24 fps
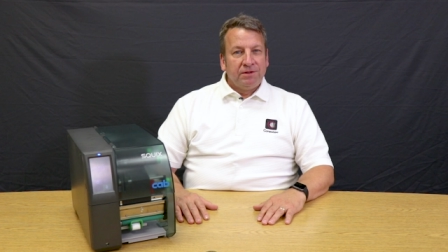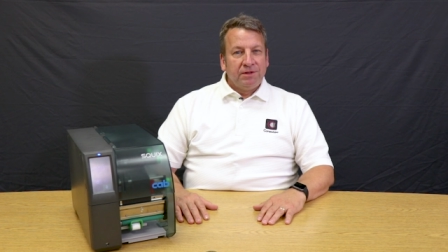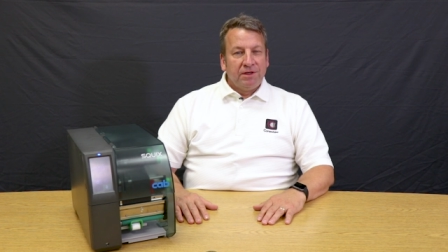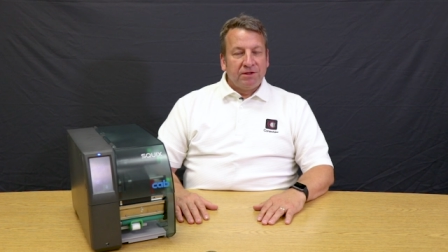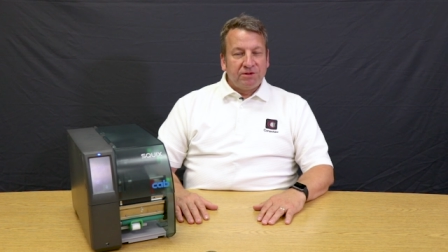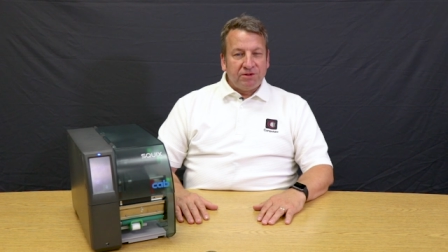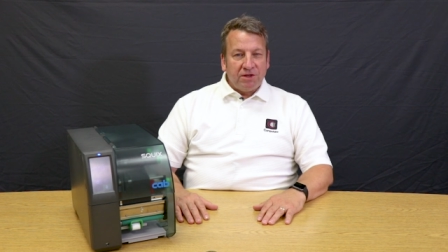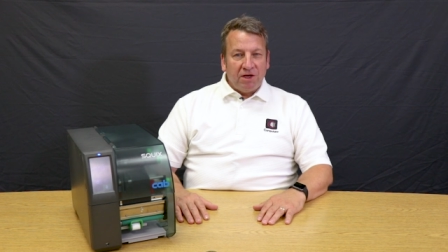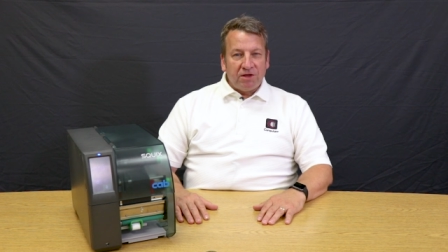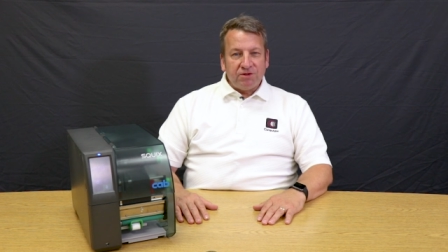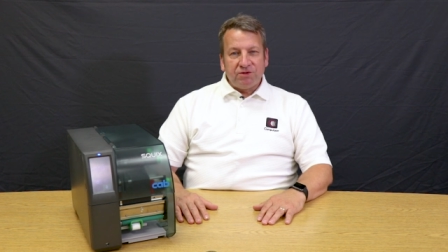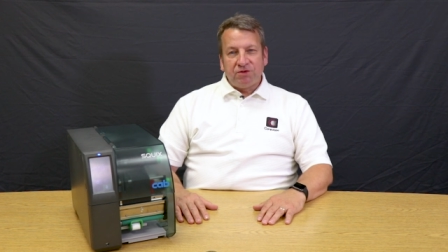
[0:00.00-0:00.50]

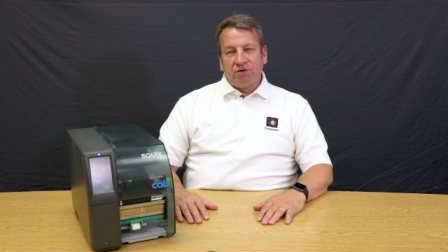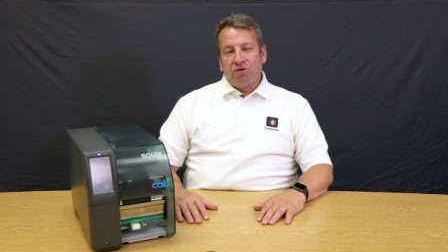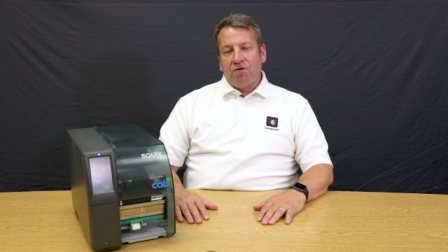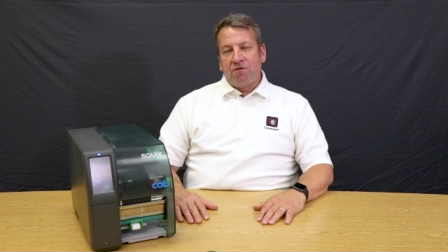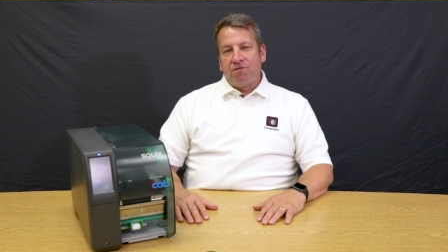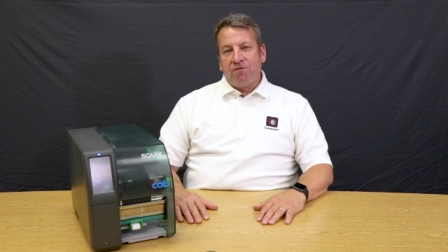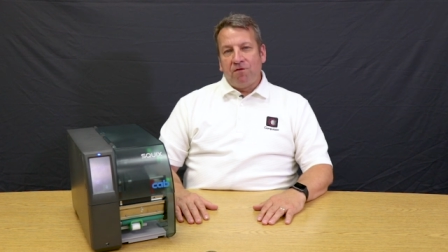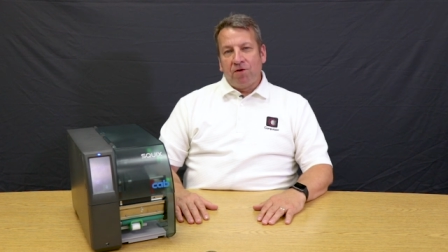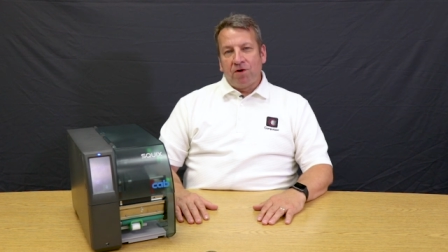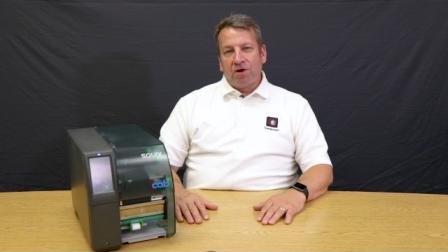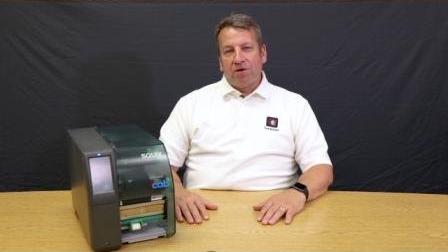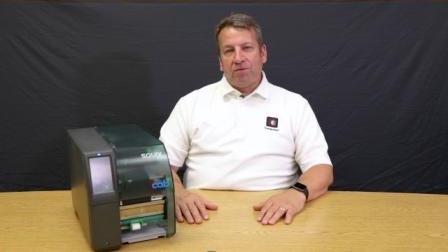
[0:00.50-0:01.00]
It's also
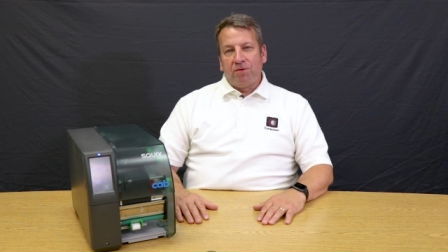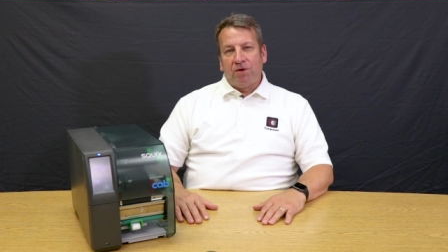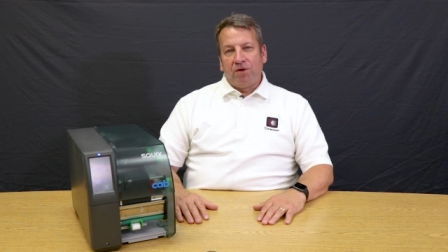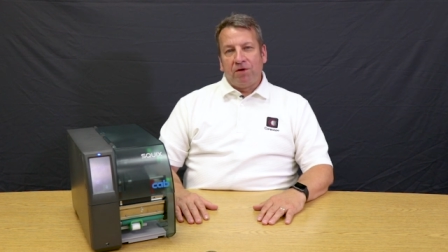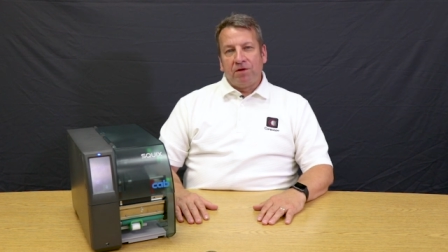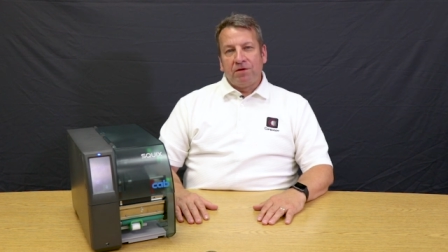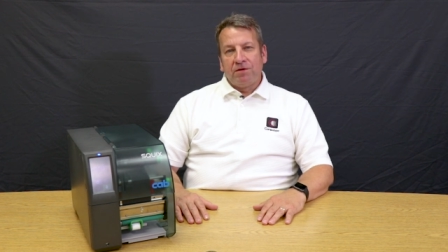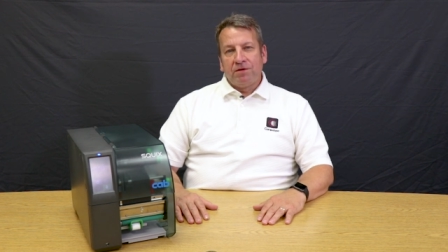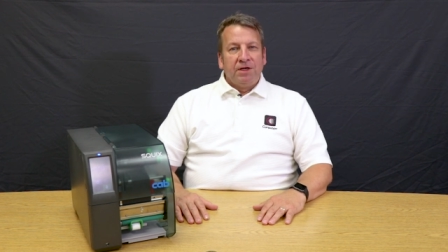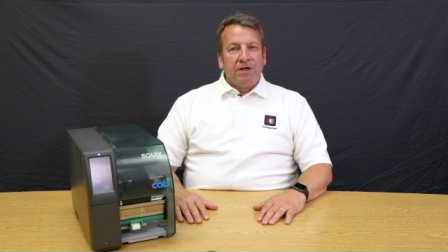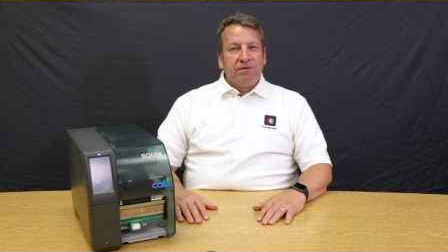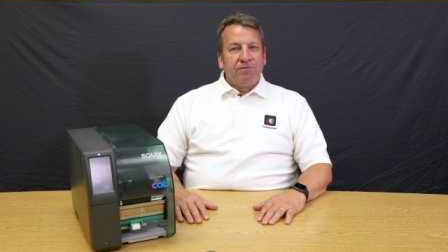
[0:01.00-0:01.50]

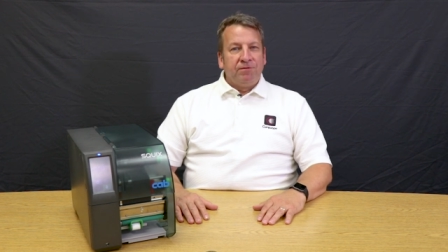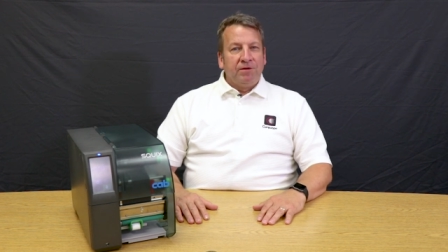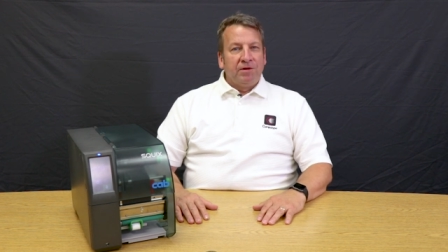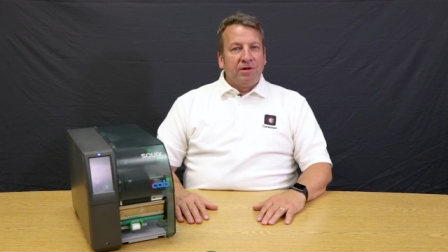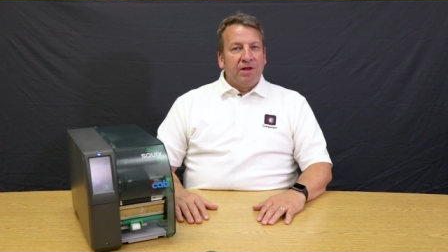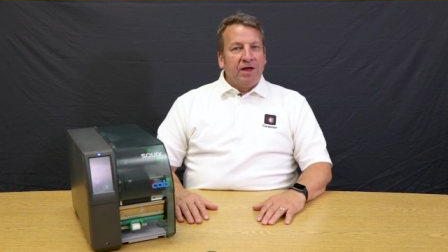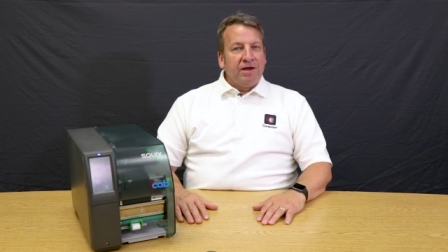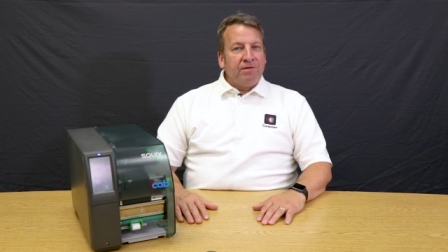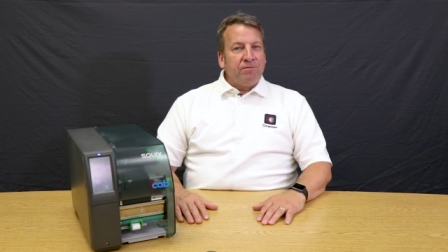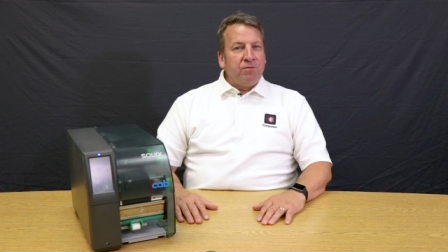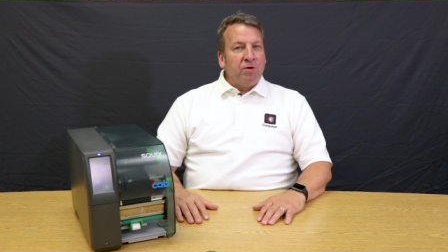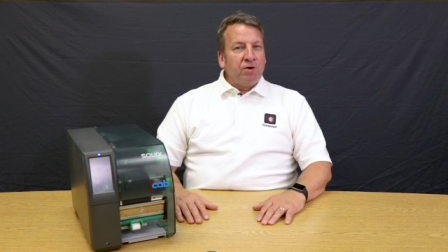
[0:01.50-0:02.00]
affordable. If you'd
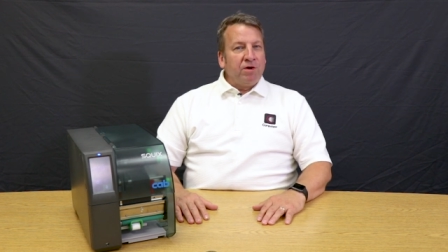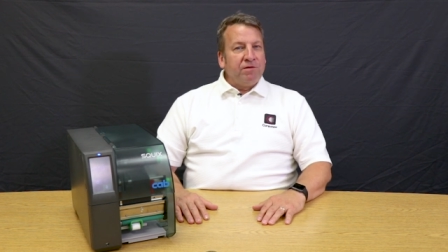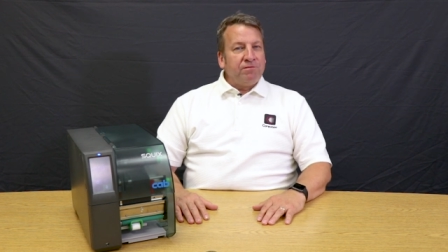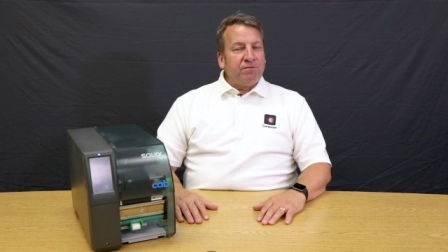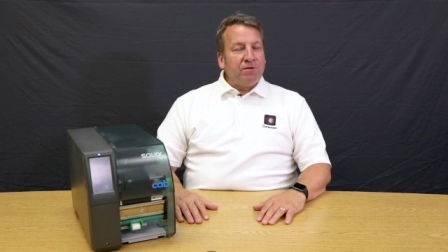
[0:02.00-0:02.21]
like more